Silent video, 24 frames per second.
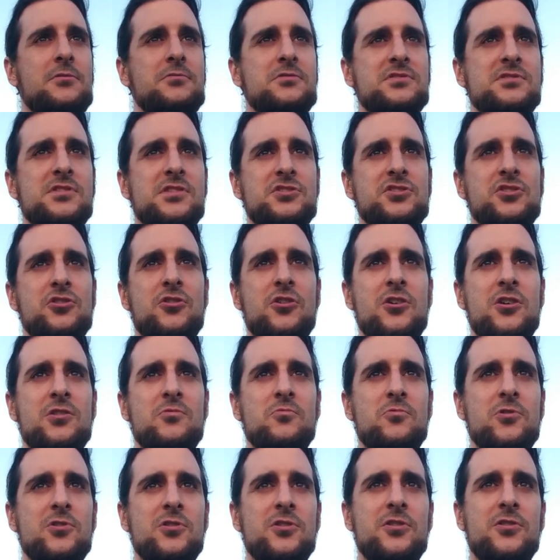such a hard
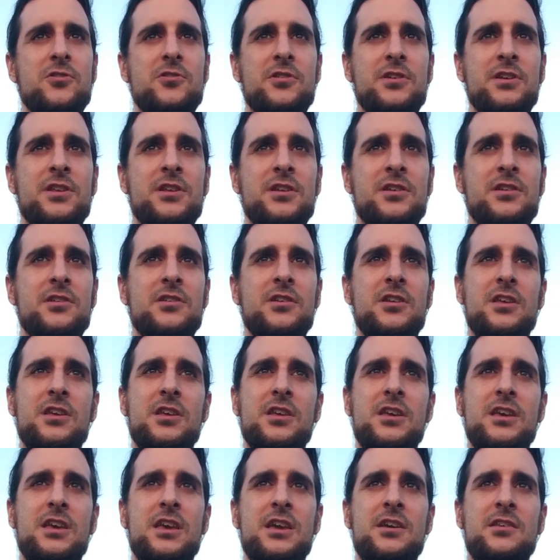worker and
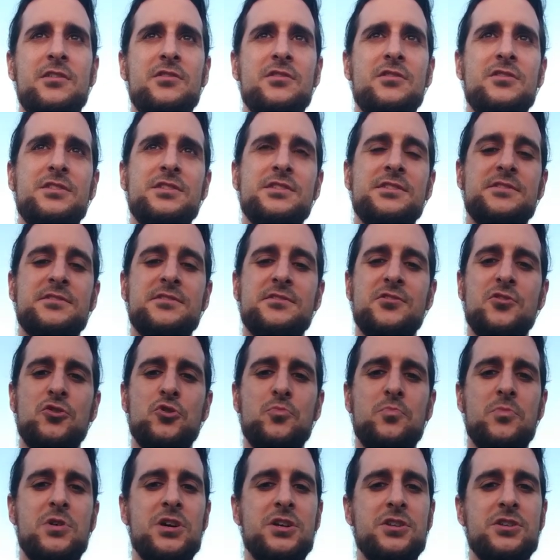did so
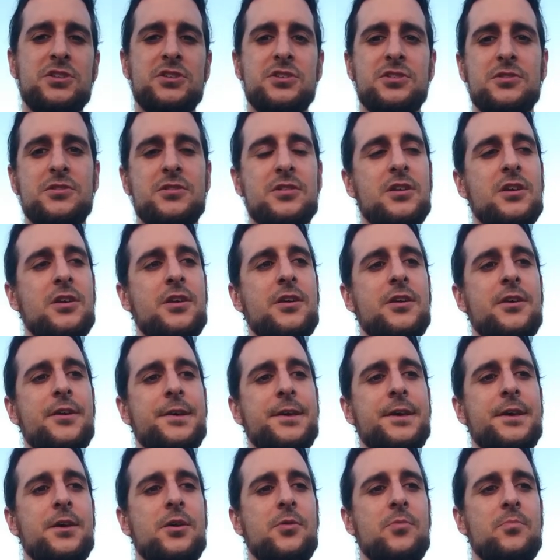much,
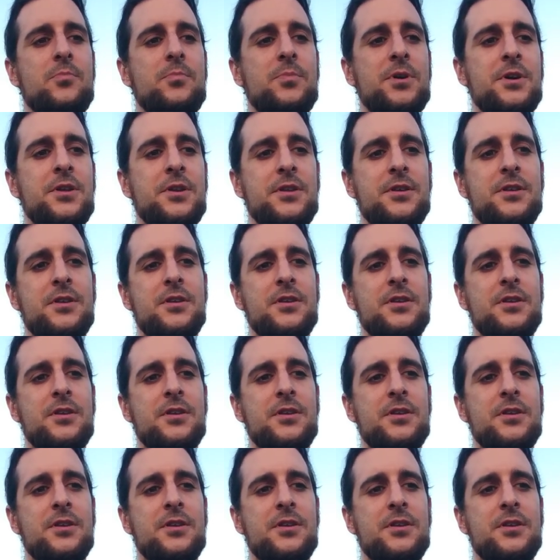but